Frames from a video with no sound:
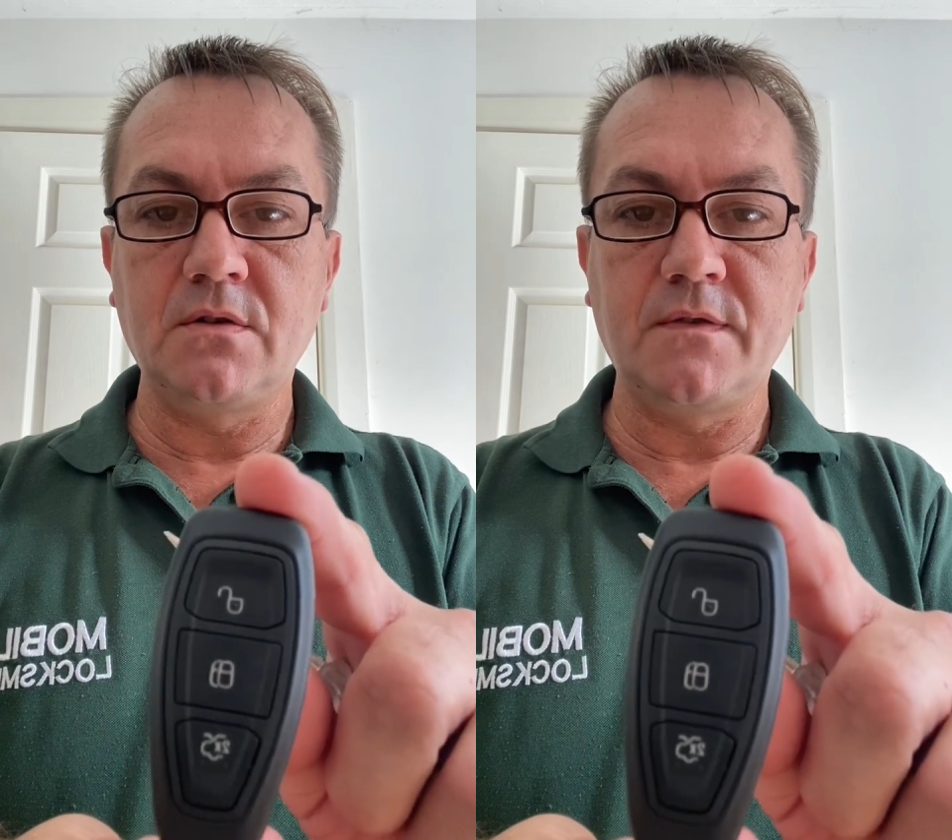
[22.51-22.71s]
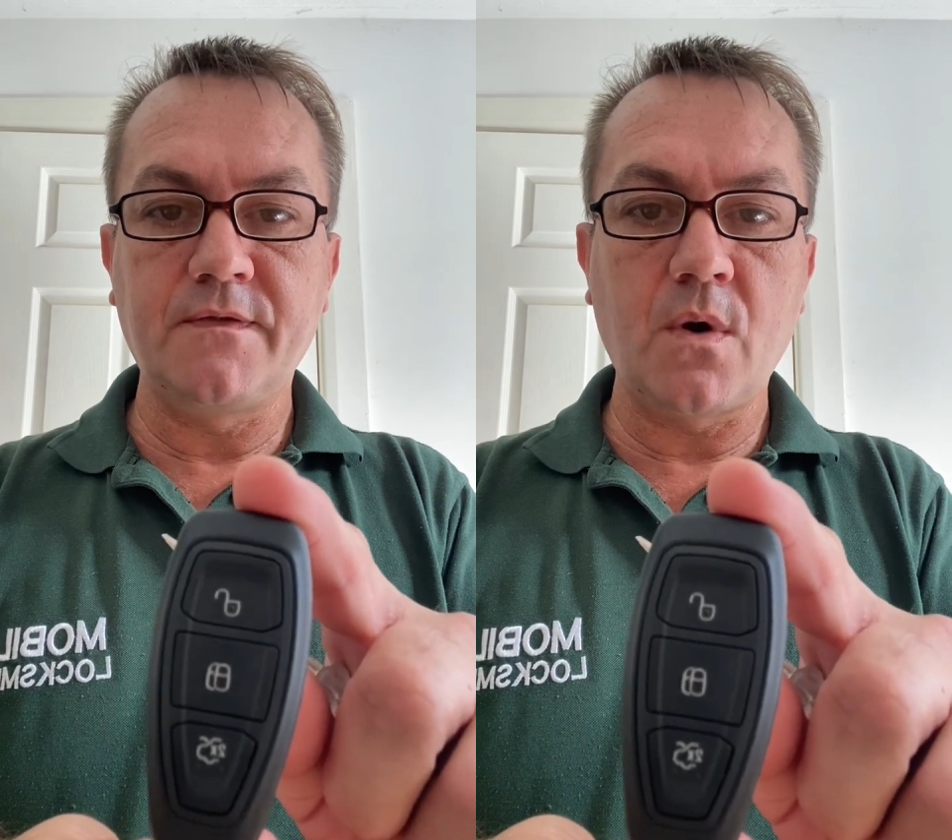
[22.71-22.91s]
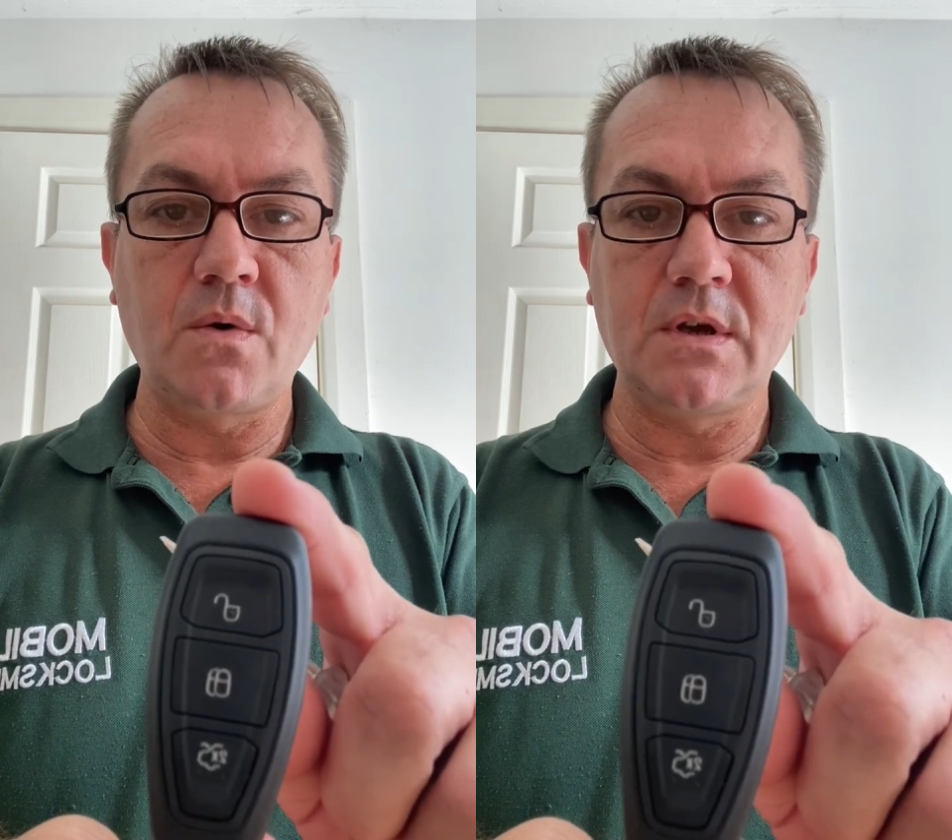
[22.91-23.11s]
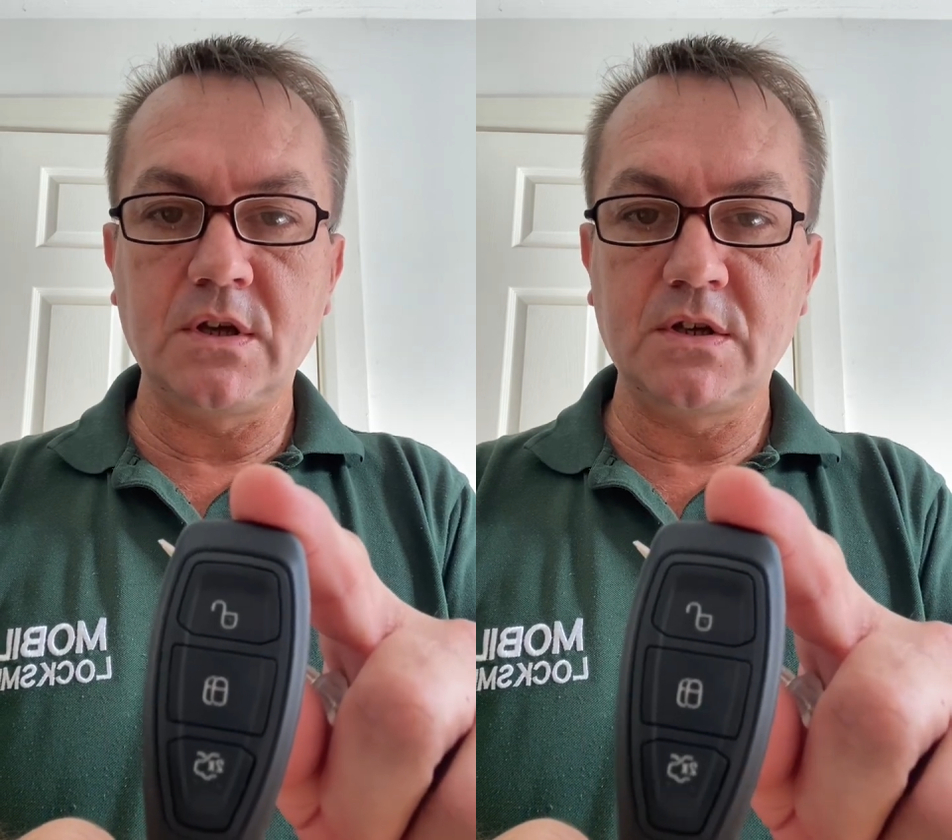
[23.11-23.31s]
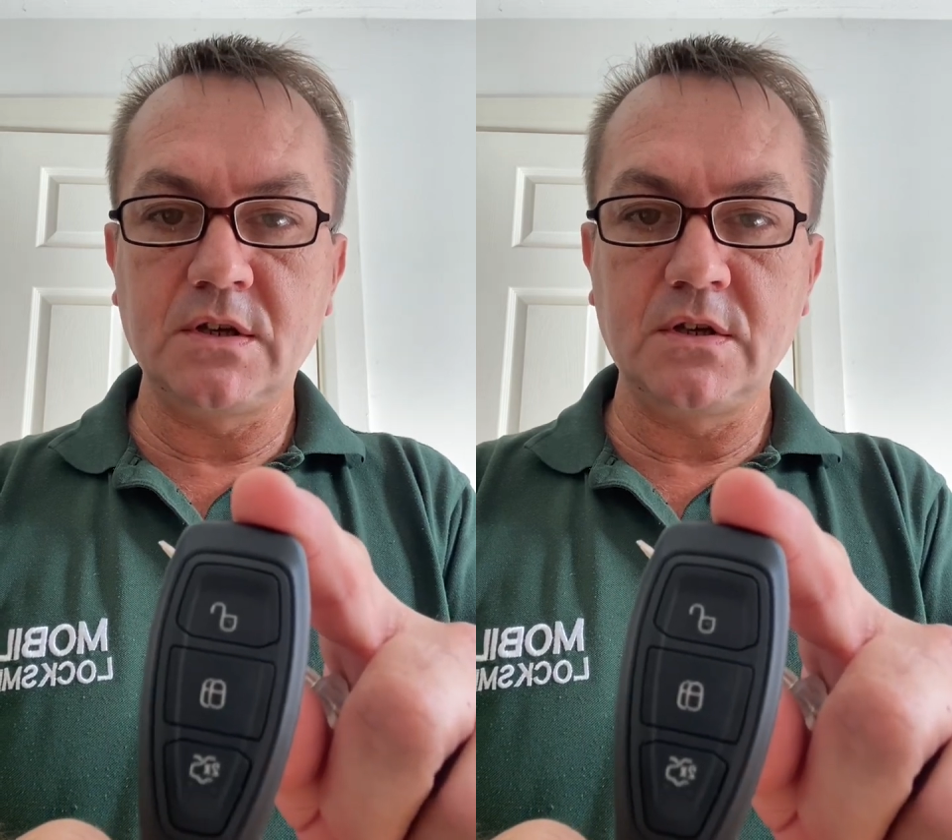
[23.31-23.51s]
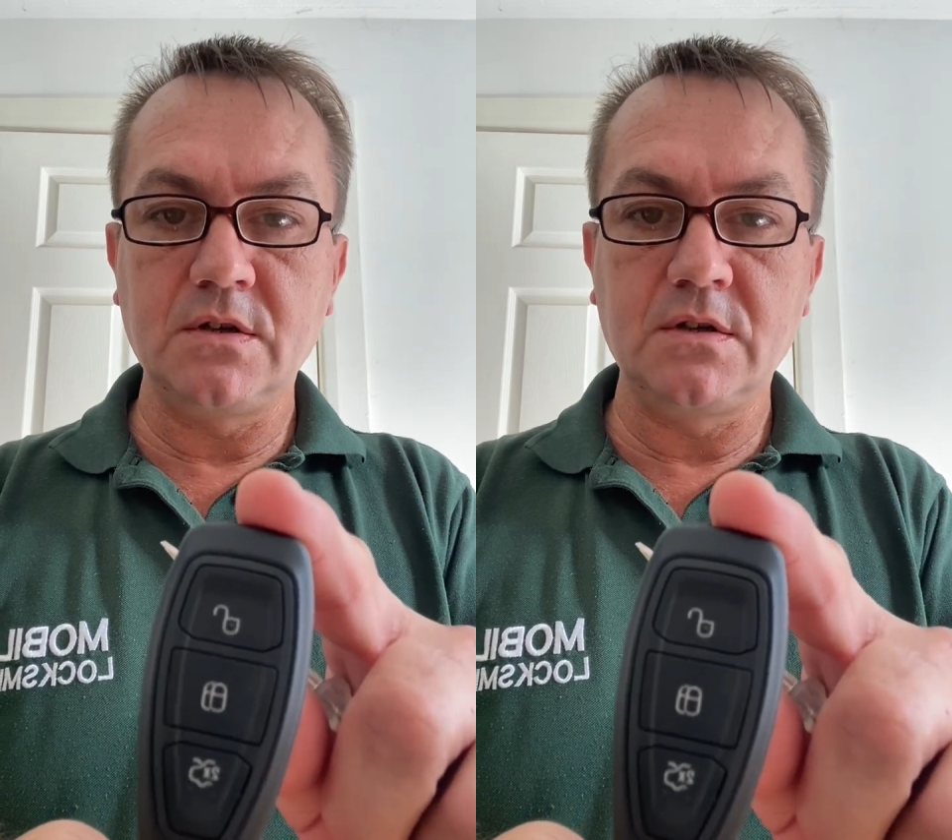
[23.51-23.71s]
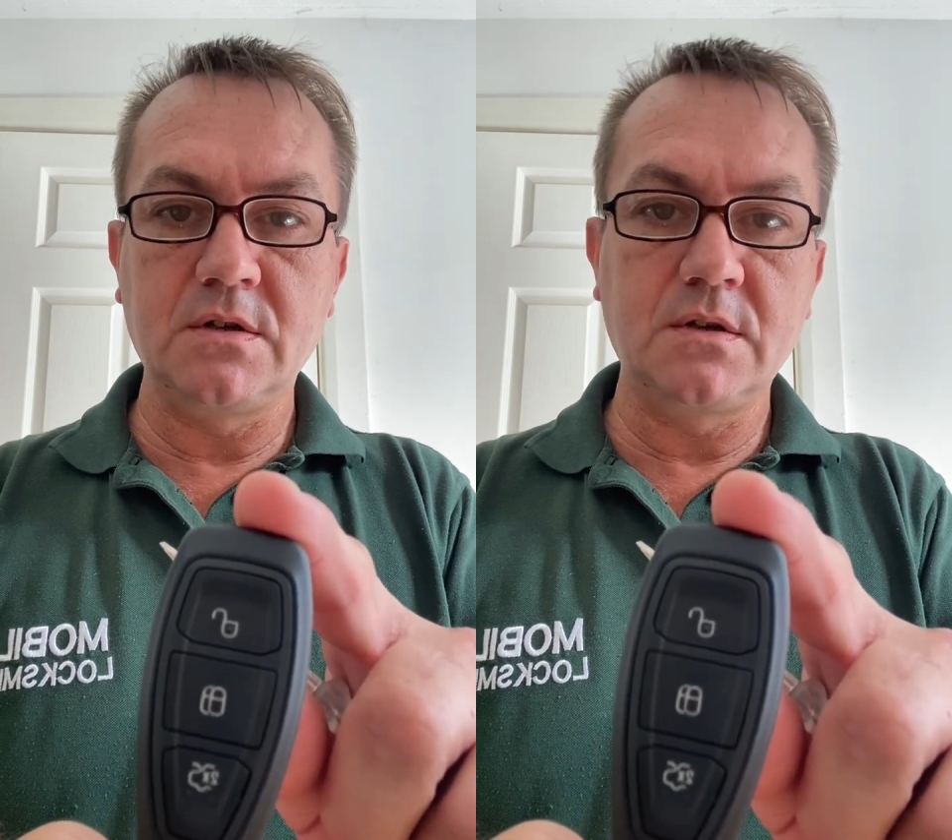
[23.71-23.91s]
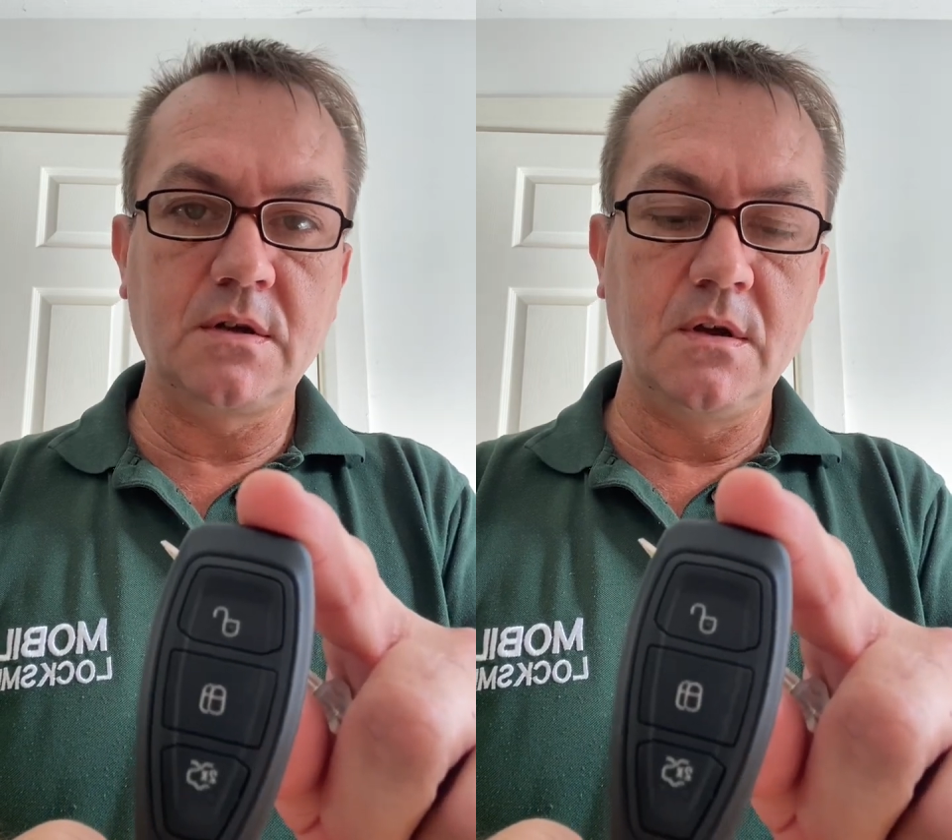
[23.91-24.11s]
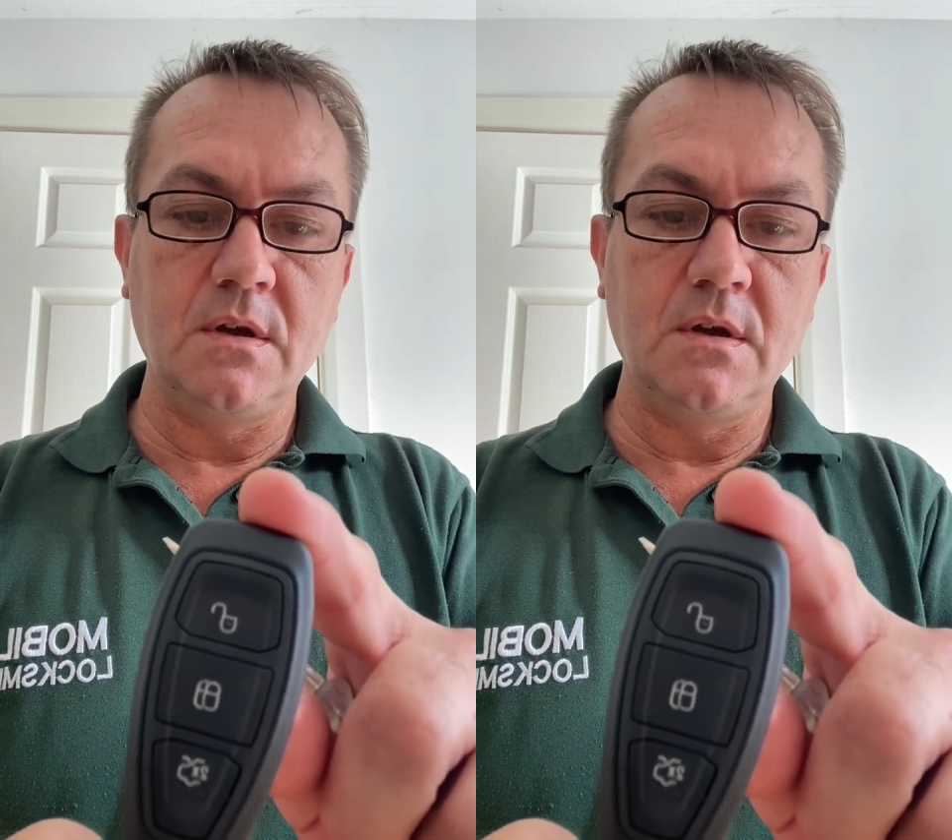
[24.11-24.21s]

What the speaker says: of Focuses,